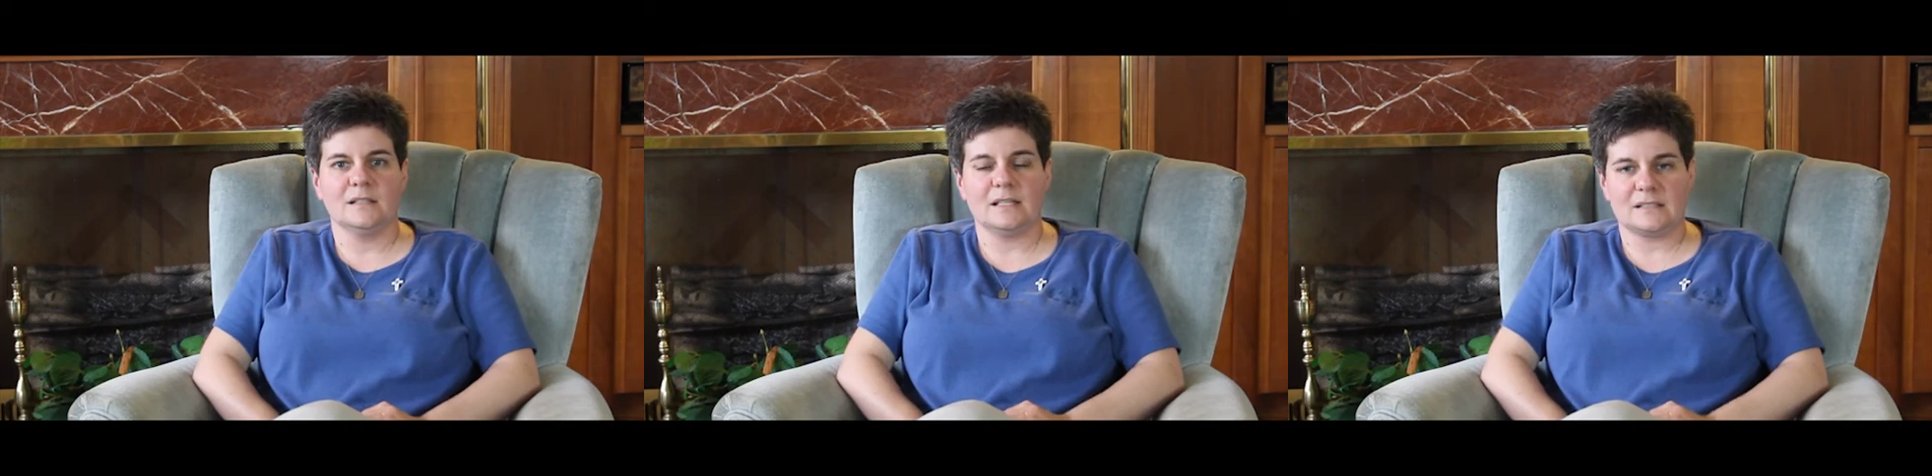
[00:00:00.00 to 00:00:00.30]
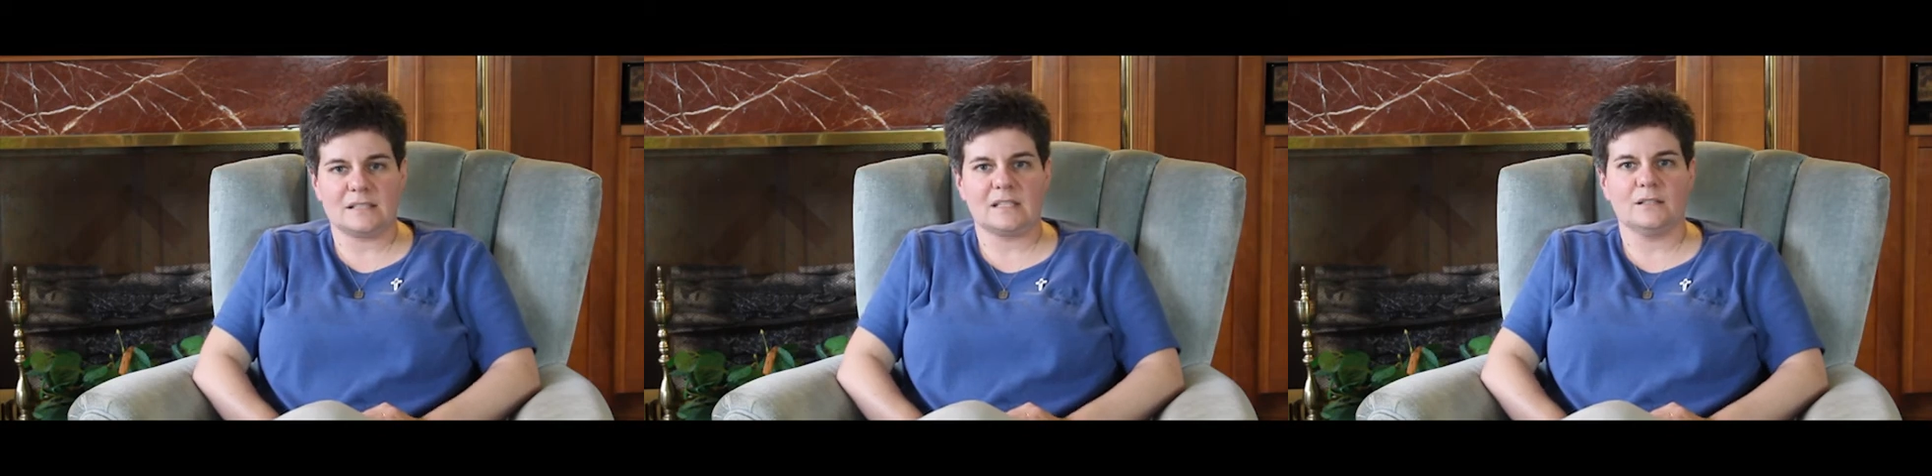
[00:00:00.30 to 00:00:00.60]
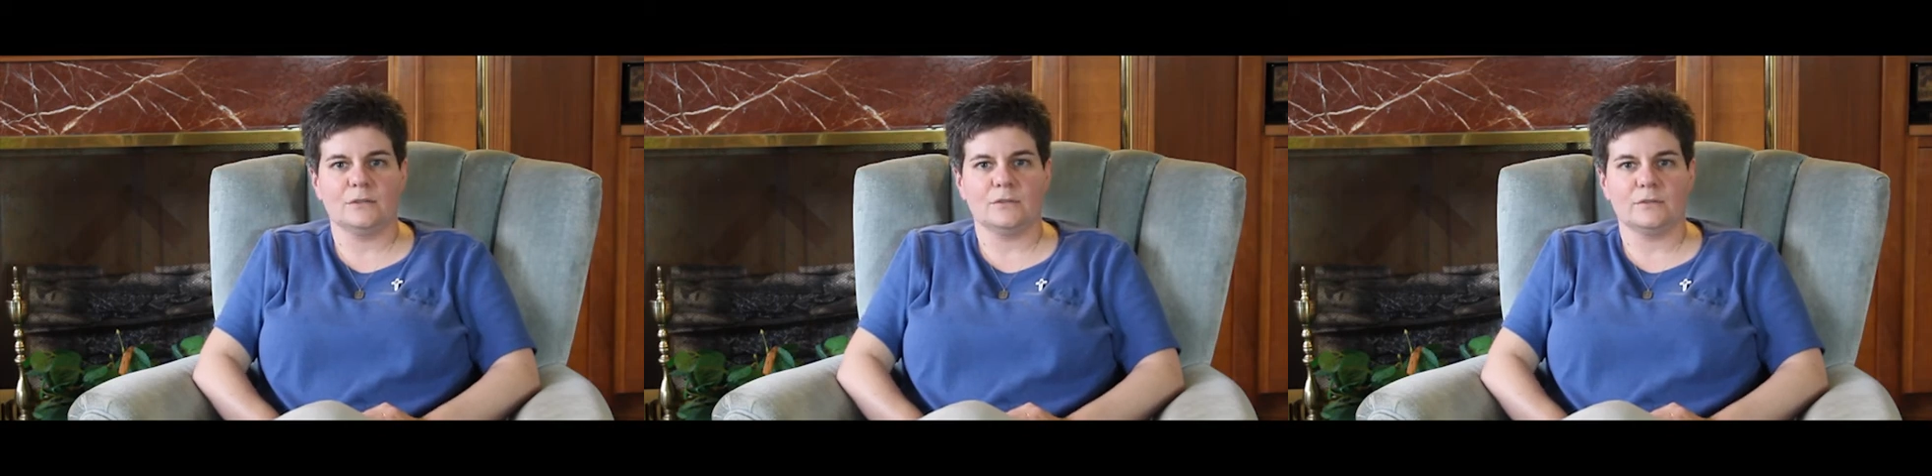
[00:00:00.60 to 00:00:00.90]
and to
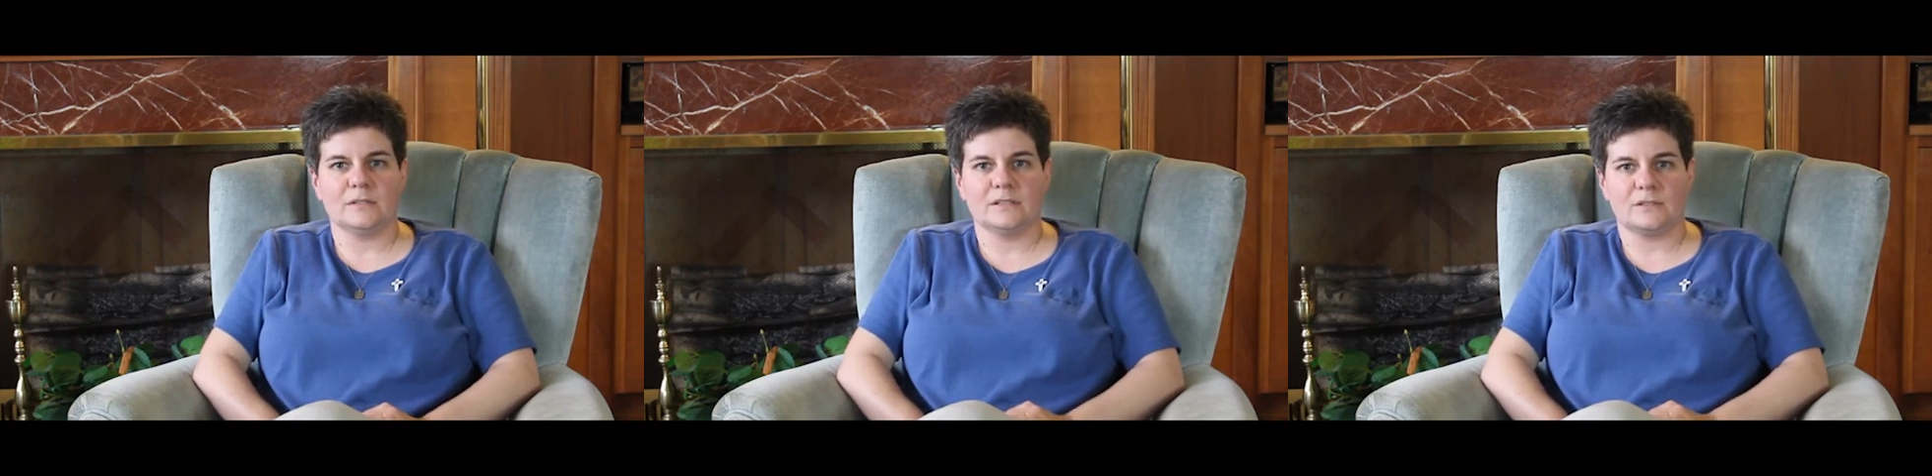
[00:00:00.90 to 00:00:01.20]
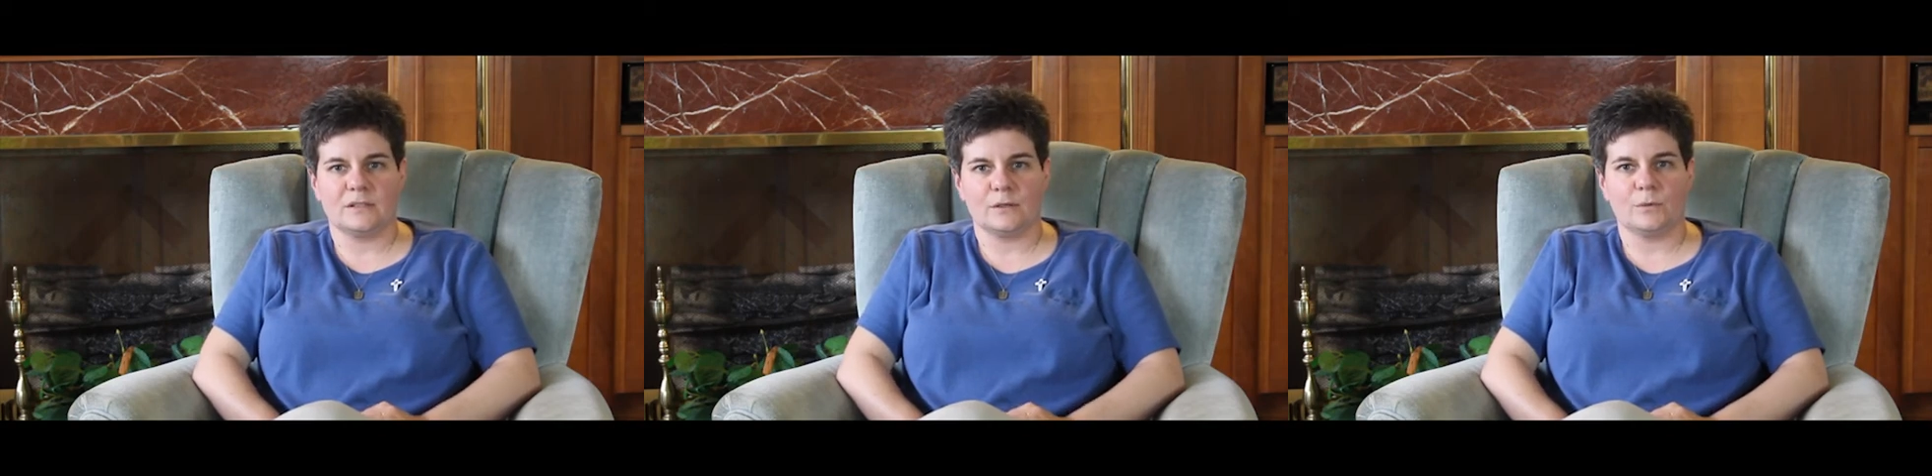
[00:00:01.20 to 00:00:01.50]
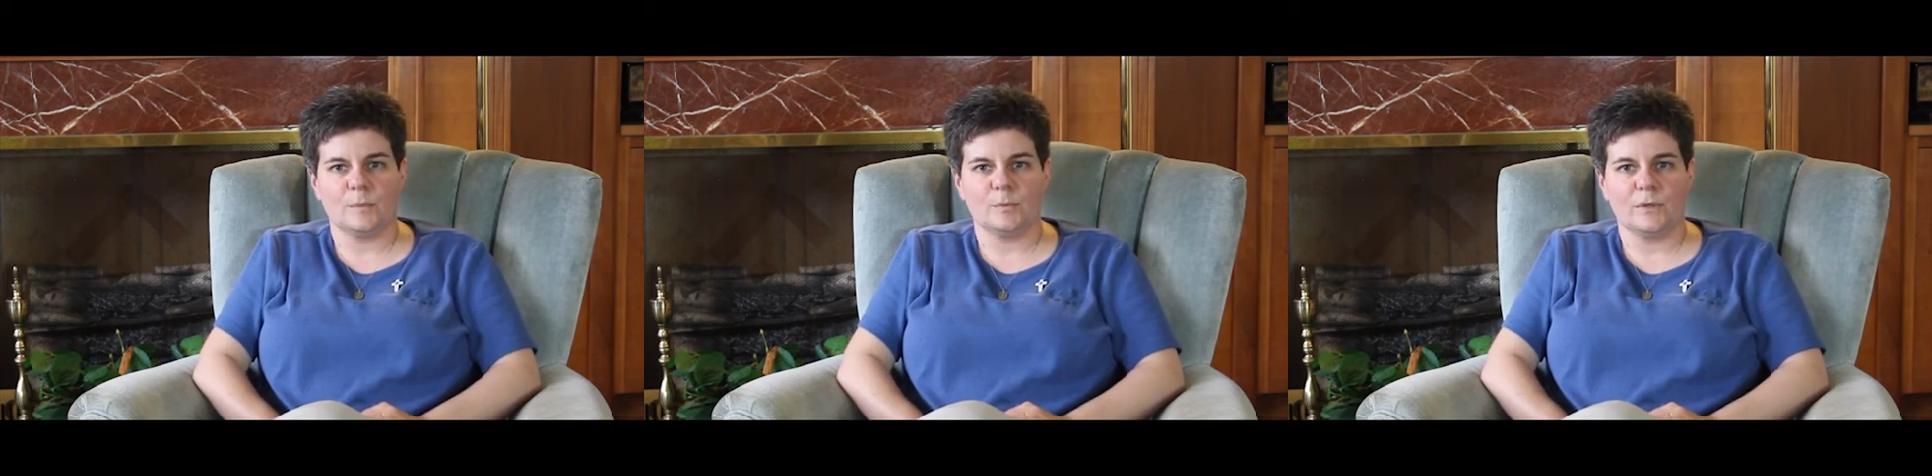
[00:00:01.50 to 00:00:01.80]
hear and to
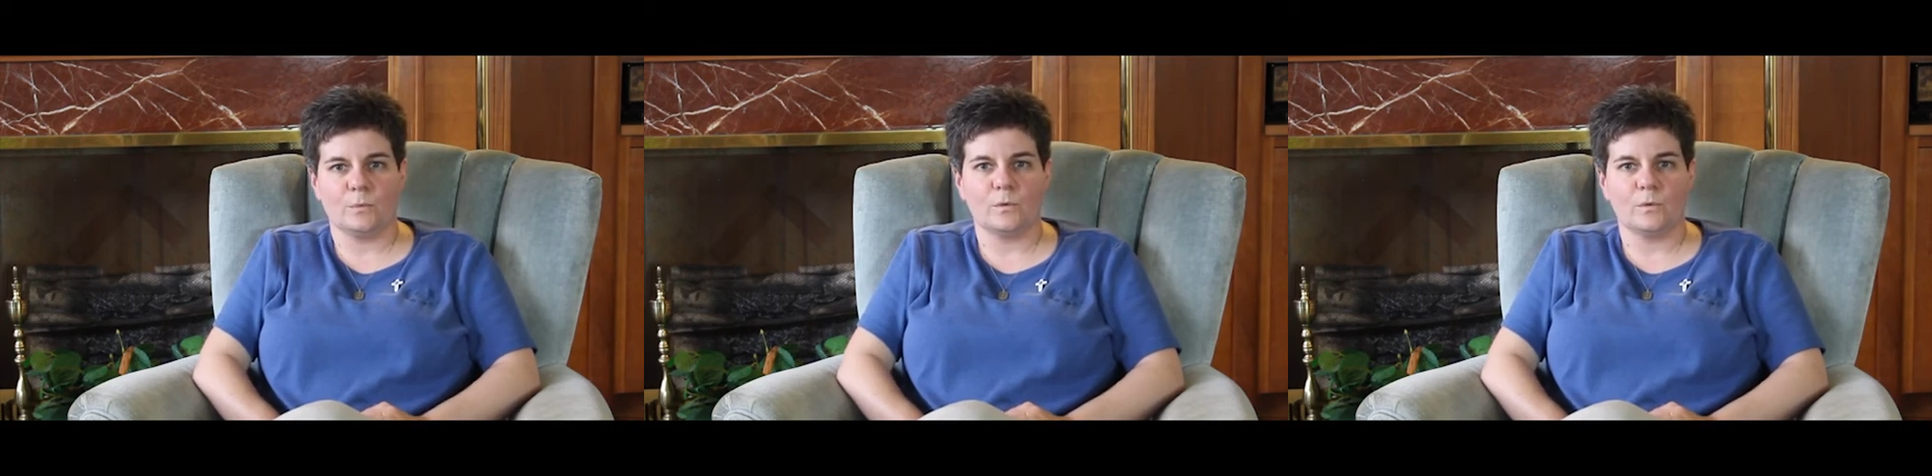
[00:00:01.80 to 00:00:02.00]
incorporate